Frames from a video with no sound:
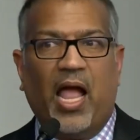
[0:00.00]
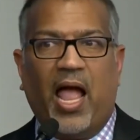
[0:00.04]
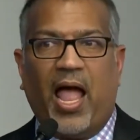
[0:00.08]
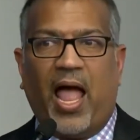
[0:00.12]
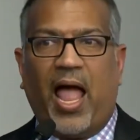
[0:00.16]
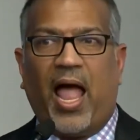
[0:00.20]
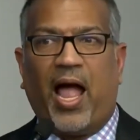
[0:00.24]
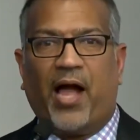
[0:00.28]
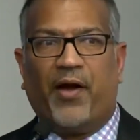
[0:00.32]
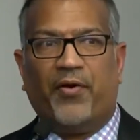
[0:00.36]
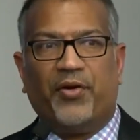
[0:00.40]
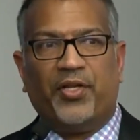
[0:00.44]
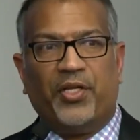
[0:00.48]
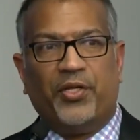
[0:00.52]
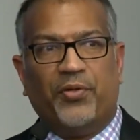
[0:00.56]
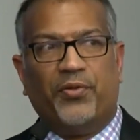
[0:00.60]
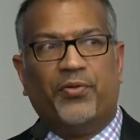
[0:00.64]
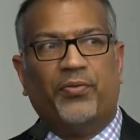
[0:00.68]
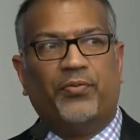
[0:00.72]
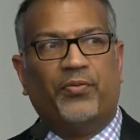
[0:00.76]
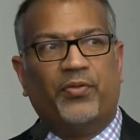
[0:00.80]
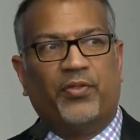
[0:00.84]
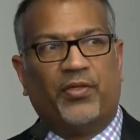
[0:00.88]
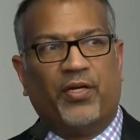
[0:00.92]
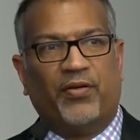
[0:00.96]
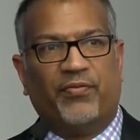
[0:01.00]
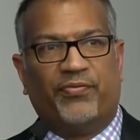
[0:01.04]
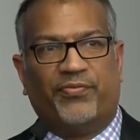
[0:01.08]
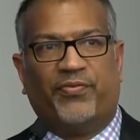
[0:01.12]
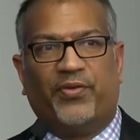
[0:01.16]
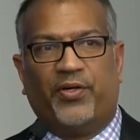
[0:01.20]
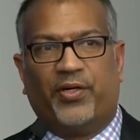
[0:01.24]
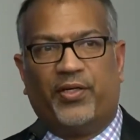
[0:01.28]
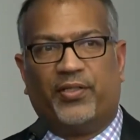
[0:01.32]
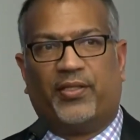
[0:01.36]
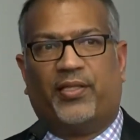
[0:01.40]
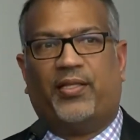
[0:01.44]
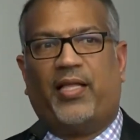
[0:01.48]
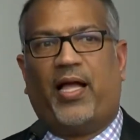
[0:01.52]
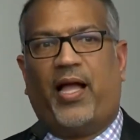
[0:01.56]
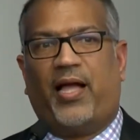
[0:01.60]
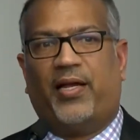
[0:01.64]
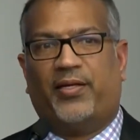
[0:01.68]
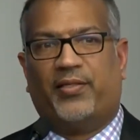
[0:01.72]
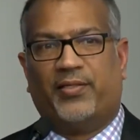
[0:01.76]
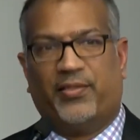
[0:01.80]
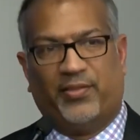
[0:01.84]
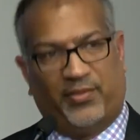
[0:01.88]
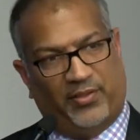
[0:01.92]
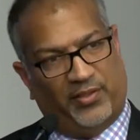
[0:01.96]
How do you convert
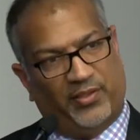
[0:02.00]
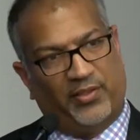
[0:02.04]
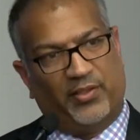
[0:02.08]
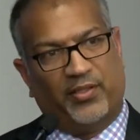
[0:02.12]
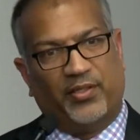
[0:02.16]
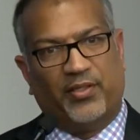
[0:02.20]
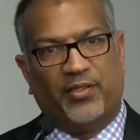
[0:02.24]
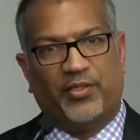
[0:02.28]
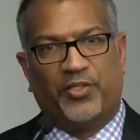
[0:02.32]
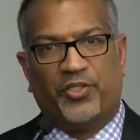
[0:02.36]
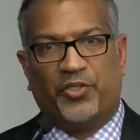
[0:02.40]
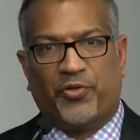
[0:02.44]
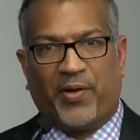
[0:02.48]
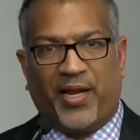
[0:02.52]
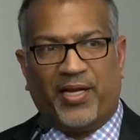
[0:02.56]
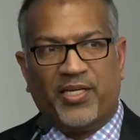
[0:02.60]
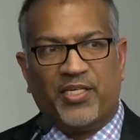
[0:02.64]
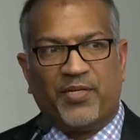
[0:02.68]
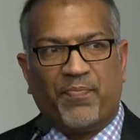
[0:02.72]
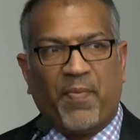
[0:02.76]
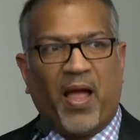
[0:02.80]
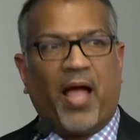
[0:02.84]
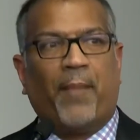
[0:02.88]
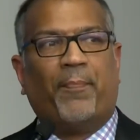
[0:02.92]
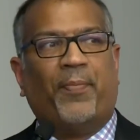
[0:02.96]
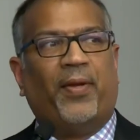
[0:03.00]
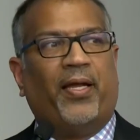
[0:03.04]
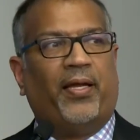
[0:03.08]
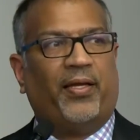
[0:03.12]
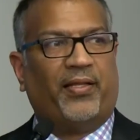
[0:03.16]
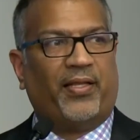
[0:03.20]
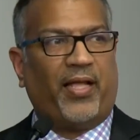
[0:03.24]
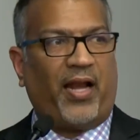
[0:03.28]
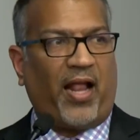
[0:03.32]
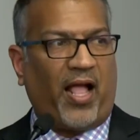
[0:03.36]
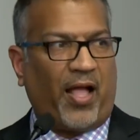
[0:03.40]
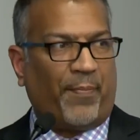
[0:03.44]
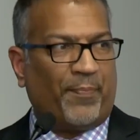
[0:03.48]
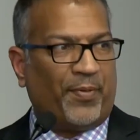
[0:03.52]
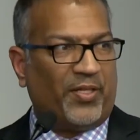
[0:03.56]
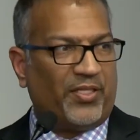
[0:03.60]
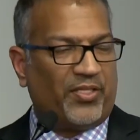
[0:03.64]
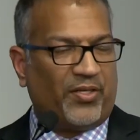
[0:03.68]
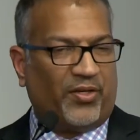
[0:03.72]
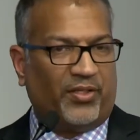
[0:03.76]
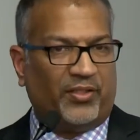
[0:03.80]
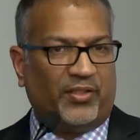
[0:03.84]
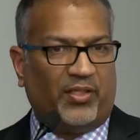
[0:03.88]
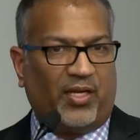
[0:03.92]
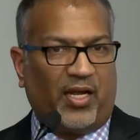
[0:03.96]
that trend mapping that happens
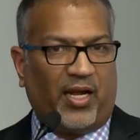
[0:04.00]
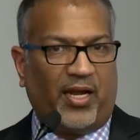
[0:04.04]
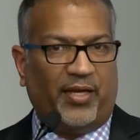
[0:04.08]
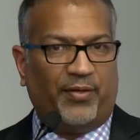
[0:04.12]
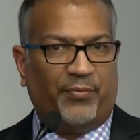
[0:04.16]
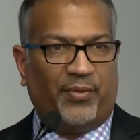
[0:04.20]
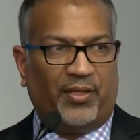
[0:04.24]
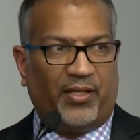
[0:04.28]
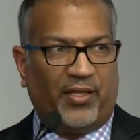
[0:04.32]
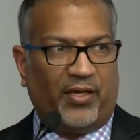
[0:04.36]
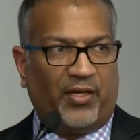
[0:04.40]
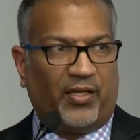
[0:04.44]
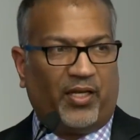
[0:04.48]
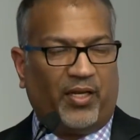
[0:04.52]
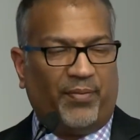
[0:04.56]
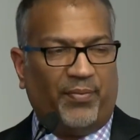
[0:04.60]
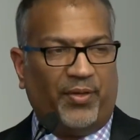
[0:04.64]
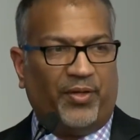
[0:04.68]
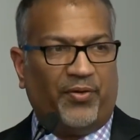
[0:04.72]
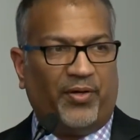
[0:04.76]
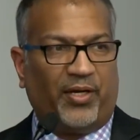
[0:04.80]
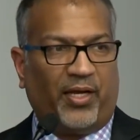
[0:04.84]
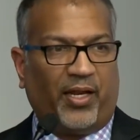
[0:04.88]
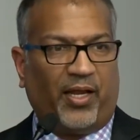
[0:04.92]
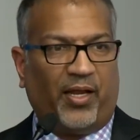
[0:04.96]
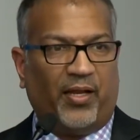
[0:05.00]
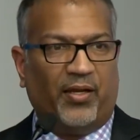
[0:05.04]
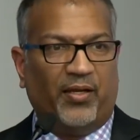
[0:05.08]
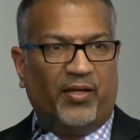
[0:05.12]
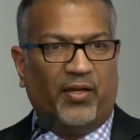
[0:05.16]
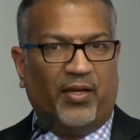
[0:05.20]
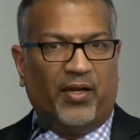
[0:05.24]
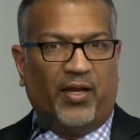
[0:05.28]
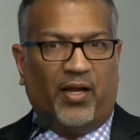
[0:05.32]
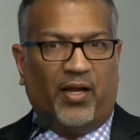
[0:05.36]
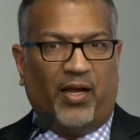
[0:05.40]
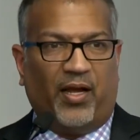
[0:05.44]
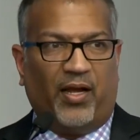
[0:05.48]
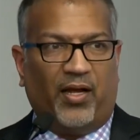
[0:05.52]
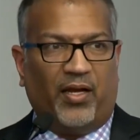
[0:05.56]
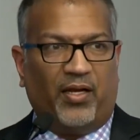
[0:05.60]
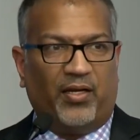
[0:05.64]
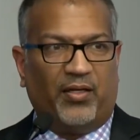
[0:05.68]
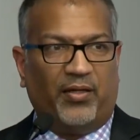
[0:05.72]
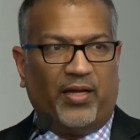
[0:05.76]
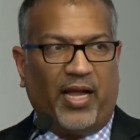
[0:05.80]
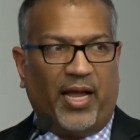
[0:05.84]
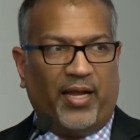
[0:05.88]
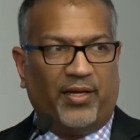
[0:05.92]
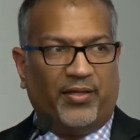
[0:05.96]
online within a community
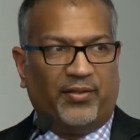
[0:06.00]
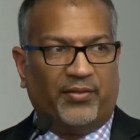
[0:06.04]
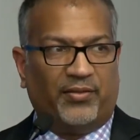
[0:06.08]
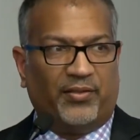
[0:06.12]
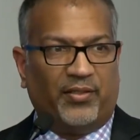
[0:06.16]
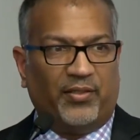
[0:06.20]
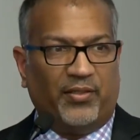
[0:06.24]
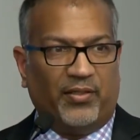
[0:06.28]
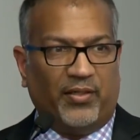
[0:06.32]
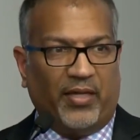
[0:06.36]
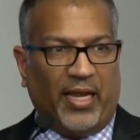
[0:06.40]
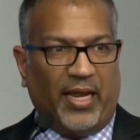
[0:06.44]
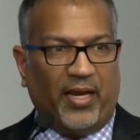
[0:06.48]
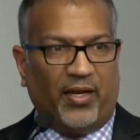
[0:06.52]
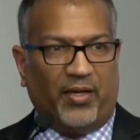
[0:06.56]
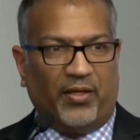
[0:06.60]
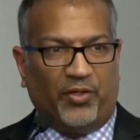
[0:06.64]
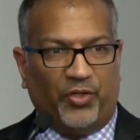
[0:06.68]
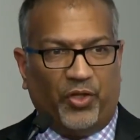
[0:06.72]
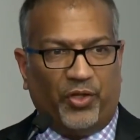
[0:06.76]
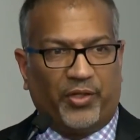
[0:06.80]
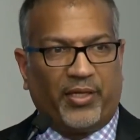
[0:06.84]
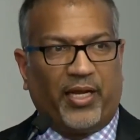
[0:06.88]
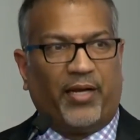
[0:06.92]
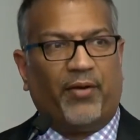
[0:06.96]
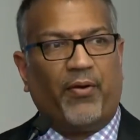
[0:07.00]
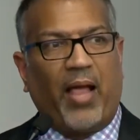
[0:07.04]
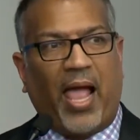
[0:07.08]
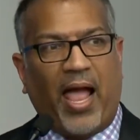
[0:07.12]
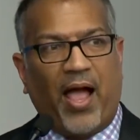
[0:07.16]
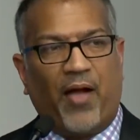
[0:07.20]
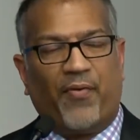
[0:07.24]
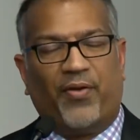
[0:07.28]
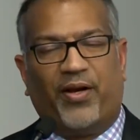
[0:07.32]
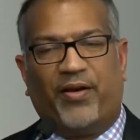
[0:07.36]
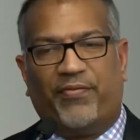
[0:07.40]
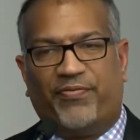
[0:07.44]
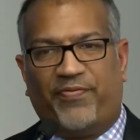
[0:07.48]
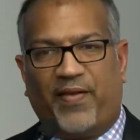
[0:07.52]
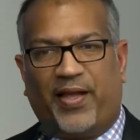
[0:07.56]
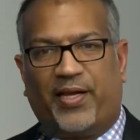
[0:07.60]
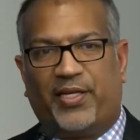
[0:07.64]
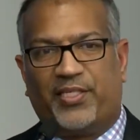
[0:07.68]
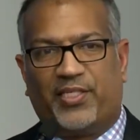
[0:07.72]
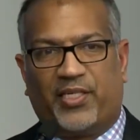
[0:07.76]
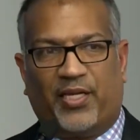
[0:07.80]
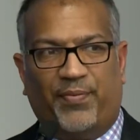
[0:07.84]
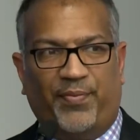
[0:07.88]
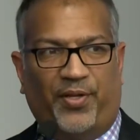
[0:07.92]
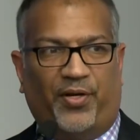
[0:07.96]
and look at how it
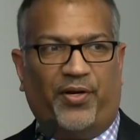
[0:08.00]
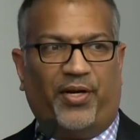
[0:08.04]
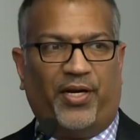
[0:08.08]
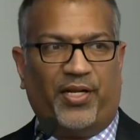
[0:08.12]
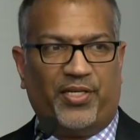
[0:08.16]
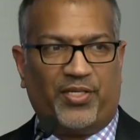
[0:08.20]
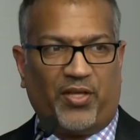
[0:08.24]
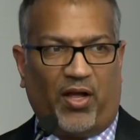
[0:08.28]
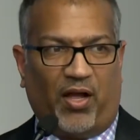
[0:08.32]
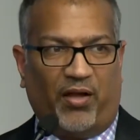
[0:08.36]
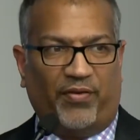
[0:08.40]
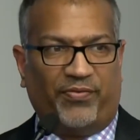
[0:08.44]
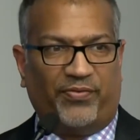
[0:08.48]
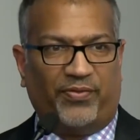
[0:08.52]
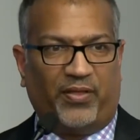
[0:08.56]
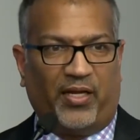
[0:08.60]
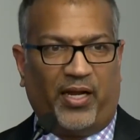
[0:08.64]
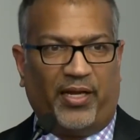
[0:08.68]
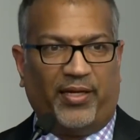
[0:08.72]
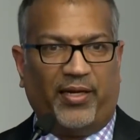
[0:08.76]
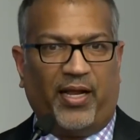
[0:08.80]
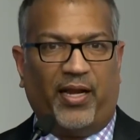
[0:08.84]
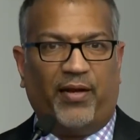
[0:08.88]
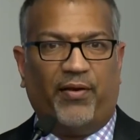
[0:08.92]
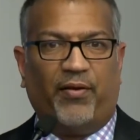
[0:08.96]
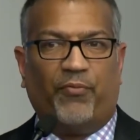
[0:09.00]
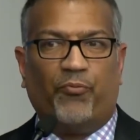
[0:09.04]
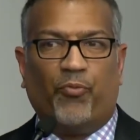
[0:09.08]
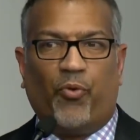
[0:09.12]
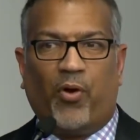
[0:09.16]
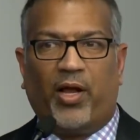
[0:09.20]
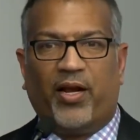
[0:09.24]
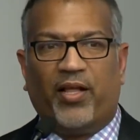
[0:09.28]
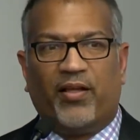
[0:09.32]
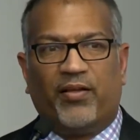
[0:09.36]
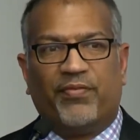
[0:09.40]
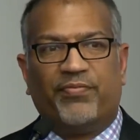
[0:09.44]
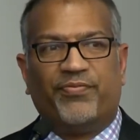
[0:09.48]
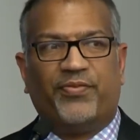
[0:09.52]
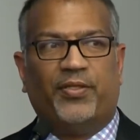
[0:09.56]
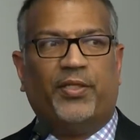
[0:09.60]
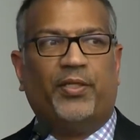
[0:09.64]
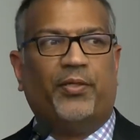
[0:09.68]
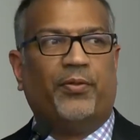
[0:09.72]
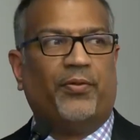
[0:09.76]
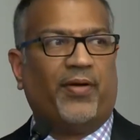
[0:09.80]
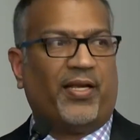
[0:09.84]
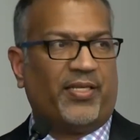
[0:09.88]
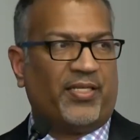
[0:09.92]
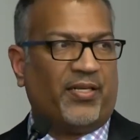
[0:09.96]
affects communities offline? And what if
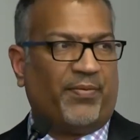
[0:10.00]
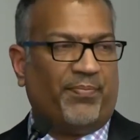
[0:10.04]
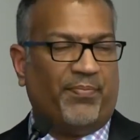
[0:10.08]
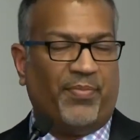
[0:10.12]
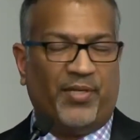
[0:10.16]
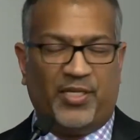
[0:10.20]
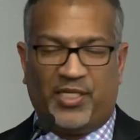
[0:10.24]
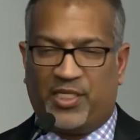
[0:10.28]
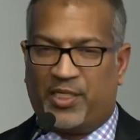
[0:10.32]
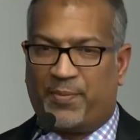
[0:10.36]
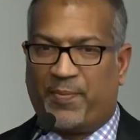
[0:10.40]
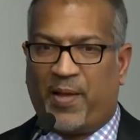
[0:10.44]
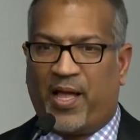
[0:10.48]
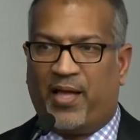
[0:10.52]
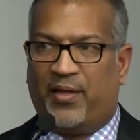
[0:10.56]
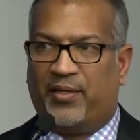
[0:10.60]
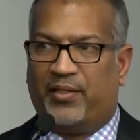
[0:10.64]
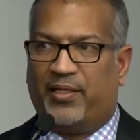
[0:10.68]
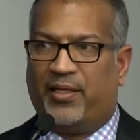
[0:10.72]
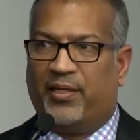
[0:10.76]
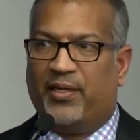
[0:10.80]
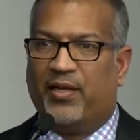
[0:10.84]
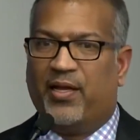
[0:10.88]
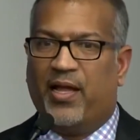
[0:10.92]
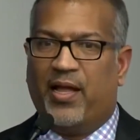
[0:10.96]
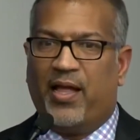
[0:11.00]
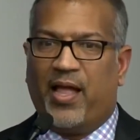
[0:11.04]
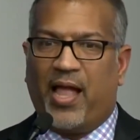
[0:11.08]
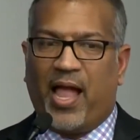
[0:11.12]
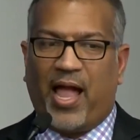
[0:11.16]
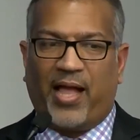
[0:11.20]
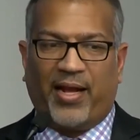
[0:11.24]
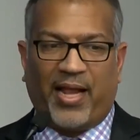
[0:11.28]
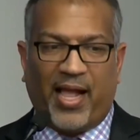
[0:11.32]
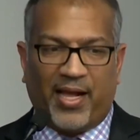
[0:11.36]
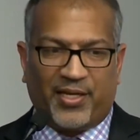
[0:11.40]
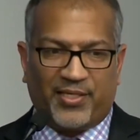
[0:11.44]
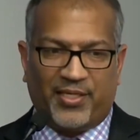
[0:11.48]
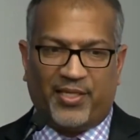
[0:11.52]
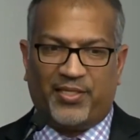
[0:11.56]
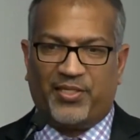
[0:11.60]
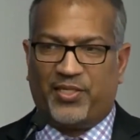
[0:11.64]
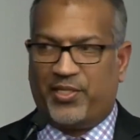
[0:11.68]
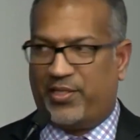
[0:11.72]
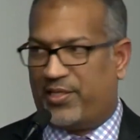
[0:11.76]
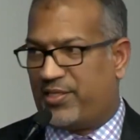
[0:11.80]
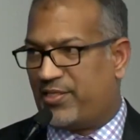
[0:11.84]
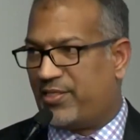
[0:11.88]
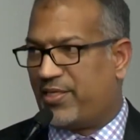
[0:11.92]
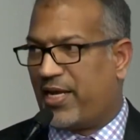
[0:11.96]
you, as a municipality, had access
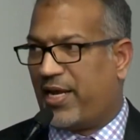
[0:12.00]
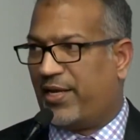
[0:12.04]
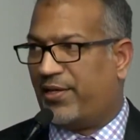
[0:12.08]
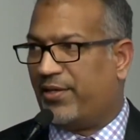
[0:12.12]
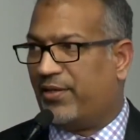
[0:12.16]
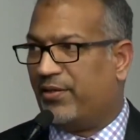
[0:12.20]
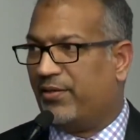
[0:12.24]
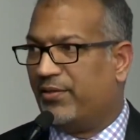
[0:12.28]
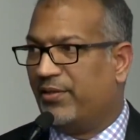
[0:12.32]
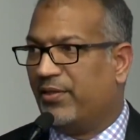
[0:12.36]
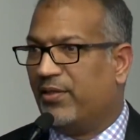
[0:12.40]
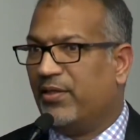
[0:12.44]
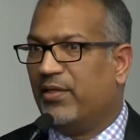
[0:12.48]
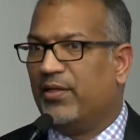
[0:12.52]
to this data